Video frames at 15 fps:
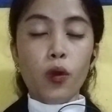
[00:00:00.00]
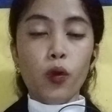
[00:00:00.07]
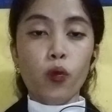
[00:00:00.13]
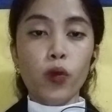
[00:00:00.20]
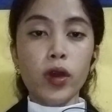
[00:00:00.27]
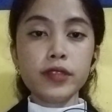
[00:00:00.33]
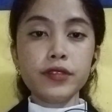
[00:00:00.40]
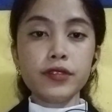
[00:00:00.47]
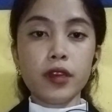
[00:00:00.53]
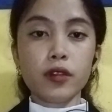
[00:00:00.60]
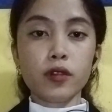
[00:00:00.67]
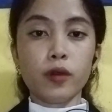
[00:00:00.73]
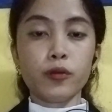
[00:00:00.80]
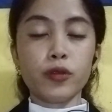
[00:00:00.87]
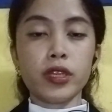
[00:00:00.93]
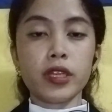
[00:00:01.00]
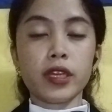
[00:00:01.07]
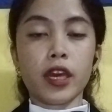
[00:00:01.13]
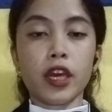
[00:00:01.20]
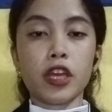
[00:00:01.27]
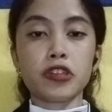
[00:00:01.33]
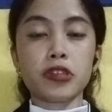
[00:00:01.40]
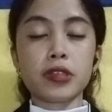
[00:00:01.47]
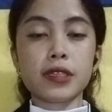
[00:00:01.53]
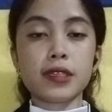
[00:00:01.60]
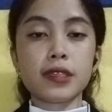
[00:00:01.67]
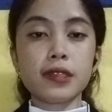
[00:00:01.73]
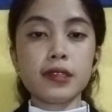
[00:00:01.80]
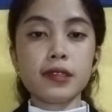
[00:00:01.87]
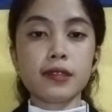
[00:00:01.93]
What communication
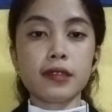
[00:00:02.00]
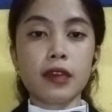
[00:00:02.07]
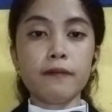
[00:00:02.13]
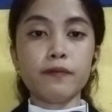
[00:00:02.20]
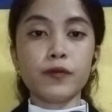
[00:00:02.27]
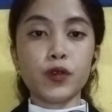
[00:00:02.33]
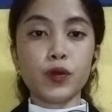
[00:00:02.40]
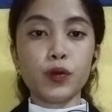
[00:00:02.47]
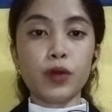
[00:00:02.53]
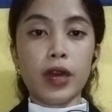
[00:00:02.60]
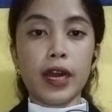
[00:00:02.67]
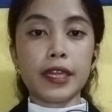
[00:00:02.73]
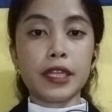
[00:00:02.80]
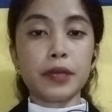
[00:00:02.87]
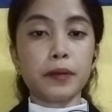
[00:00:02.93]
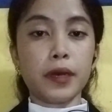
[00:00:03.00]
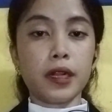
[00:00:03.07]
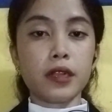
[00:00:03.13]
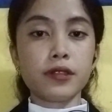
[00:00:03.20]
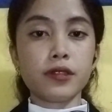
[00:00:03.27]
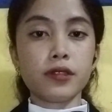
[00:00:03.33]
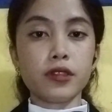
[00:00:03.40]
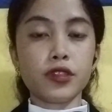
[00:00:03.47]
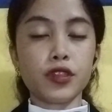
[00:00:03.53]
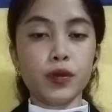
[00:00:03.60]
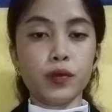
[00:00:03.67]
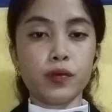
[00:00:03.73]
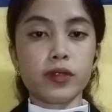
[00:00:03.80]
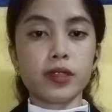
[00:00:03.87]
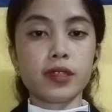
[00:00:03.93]
system do animals
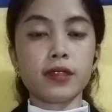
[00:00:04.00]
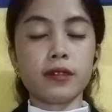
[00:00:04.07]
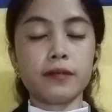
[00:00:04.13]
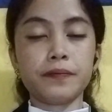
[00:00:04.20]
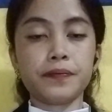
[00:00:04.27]
use?